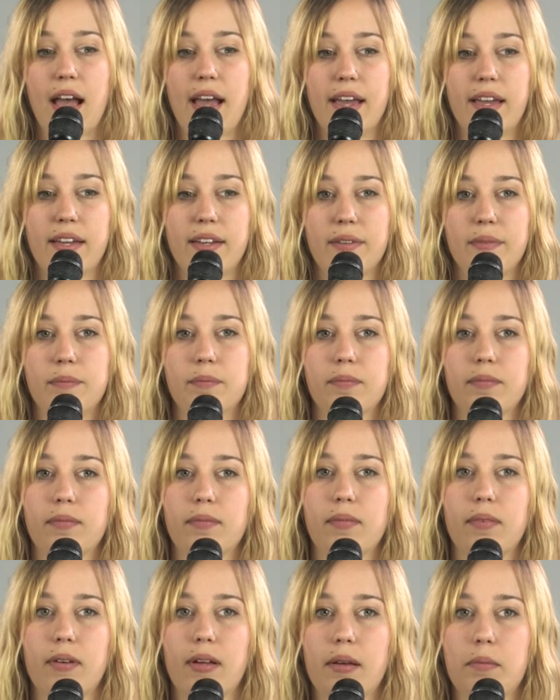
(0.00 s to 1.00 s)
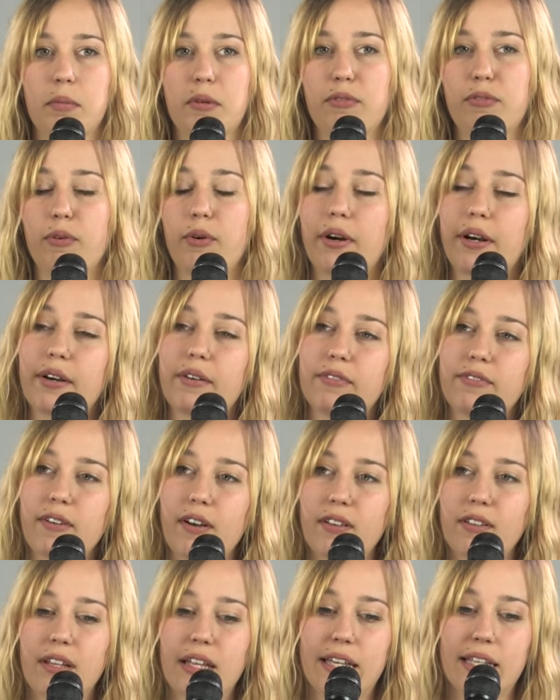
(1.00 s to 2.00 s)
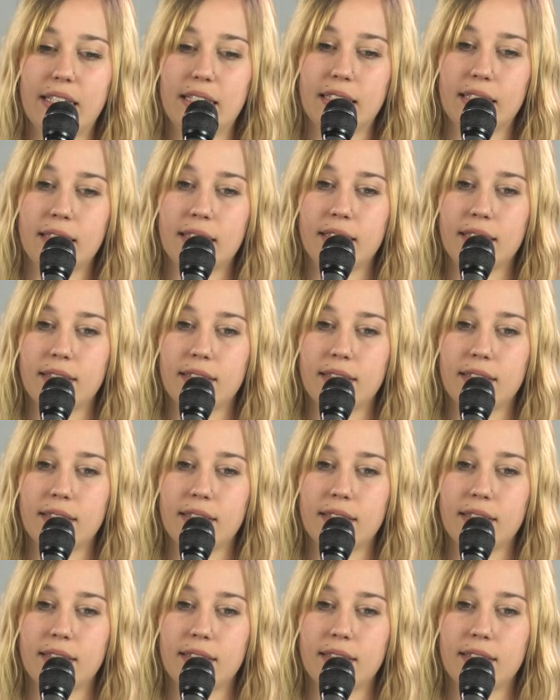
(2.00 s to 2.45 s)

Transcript: I before it felt like